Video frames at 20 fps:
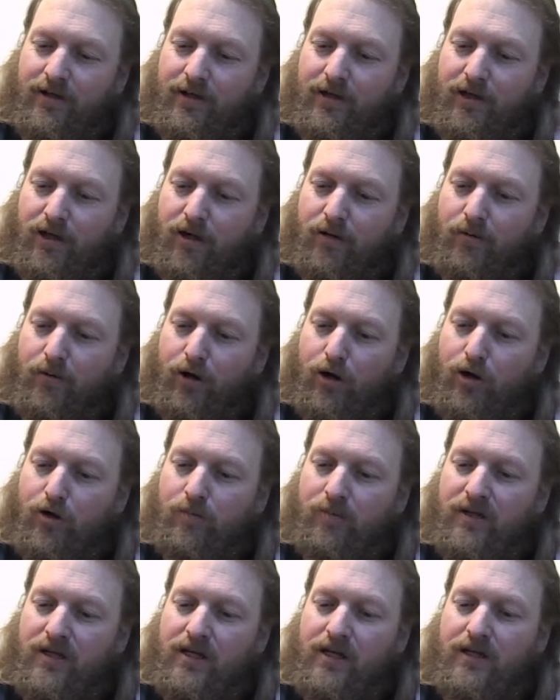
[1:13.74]

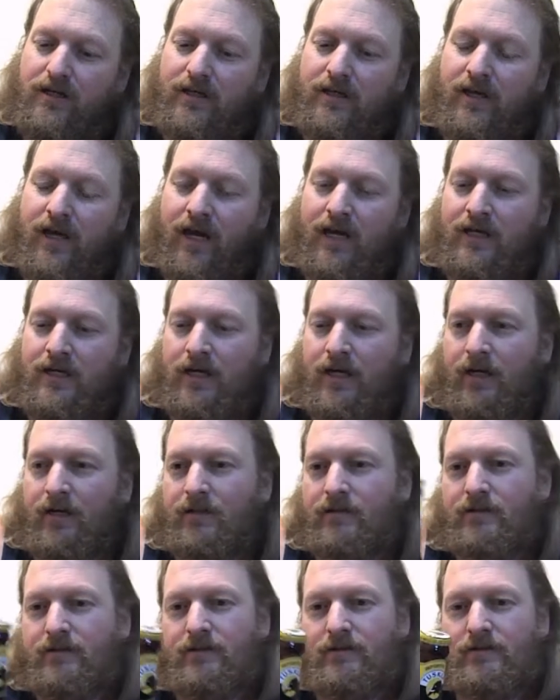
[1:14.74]
Nairobi, Kenya.
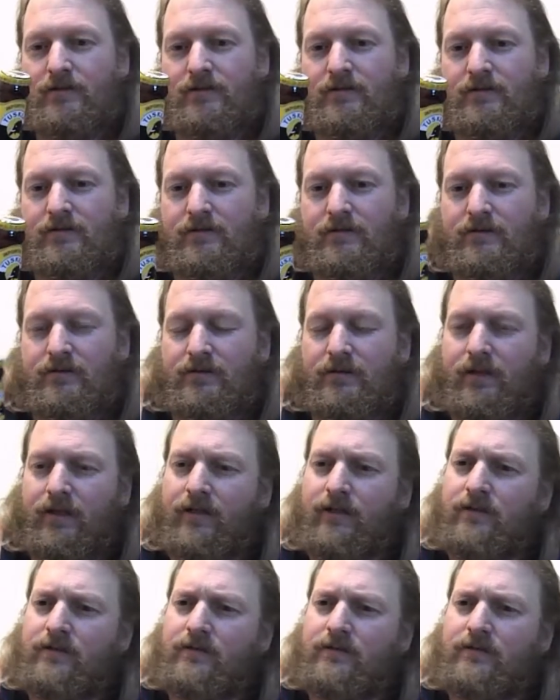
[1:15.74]

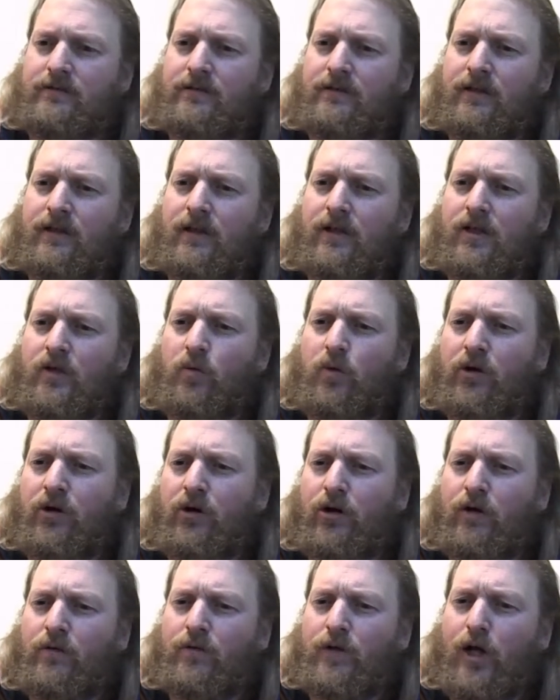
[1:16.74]
So,
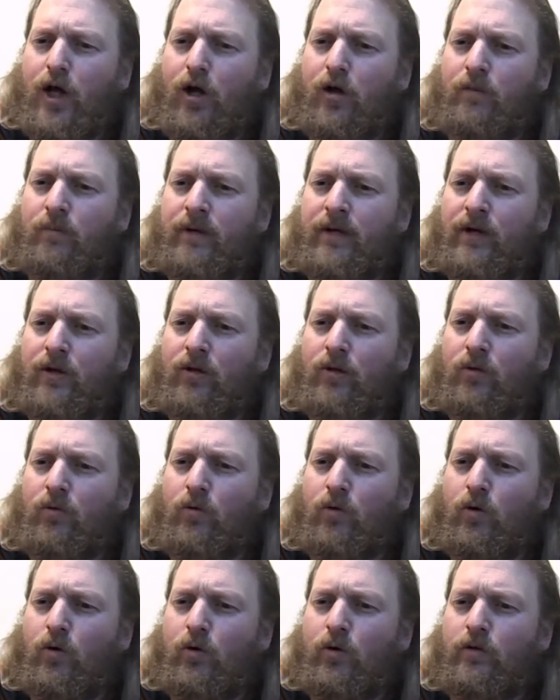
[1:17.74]
winner of gold medal
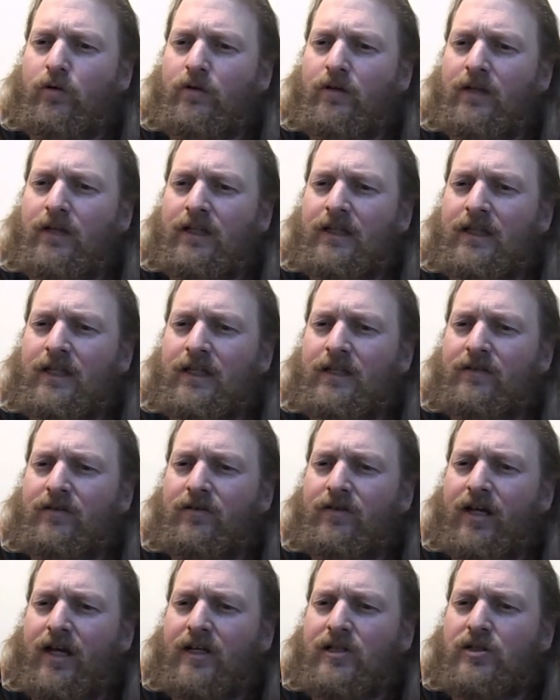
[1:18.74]
award in the
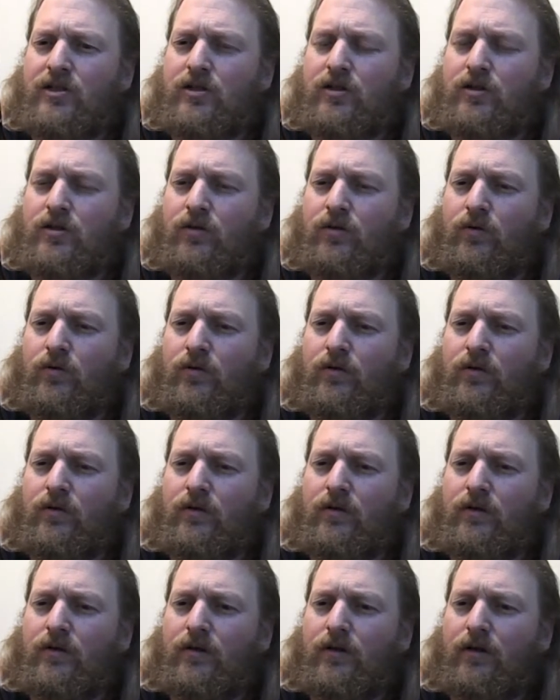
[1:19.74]
international
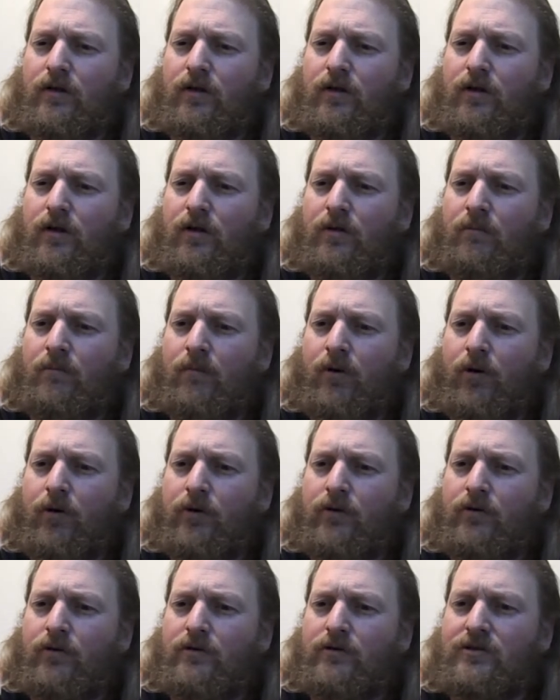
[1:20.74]

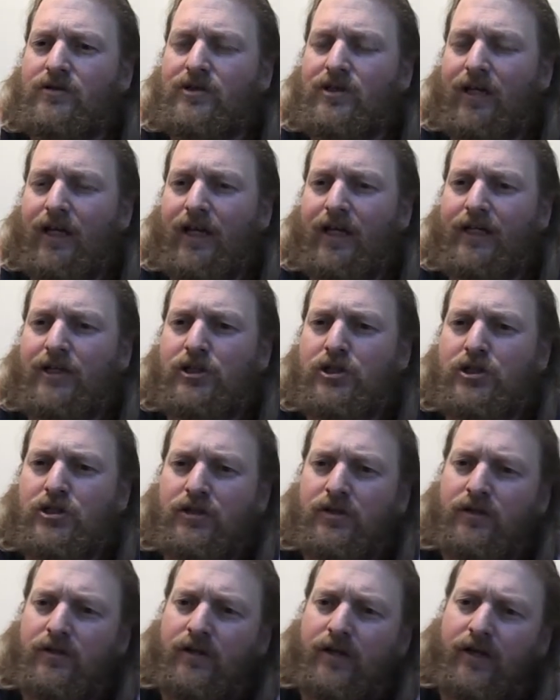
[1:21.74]
mod
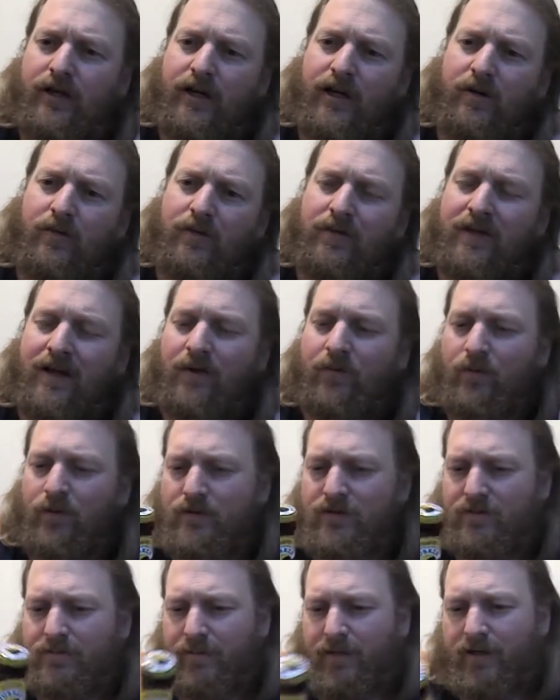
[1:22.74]
selection. I don't know when that
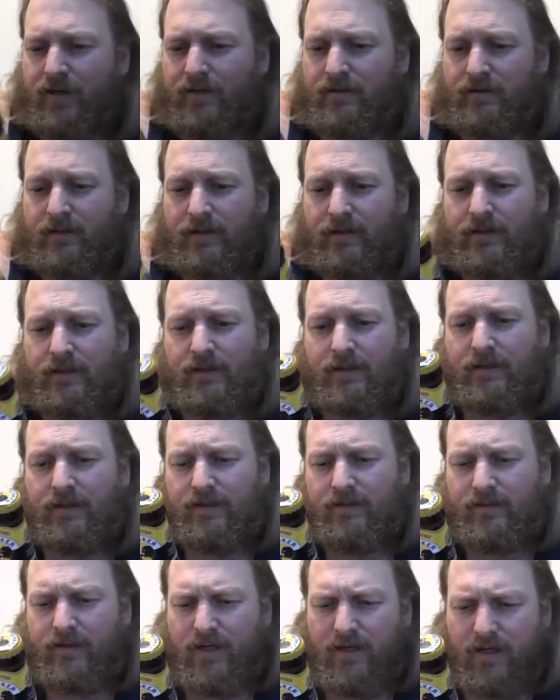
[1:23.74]
was, but
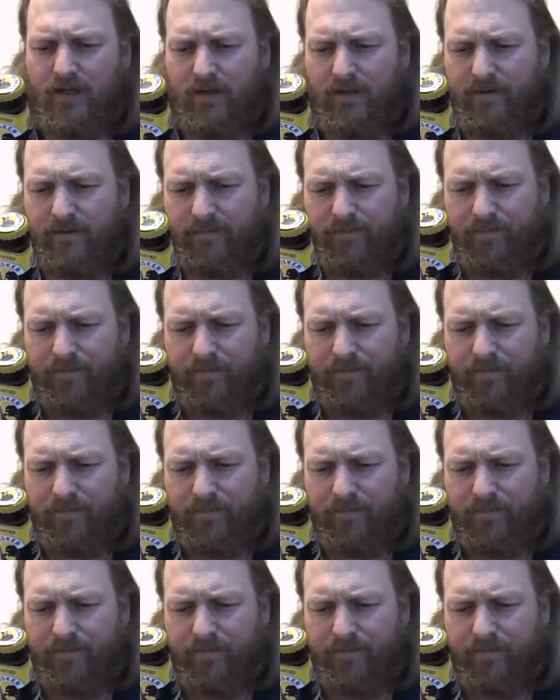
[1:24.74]
yeah.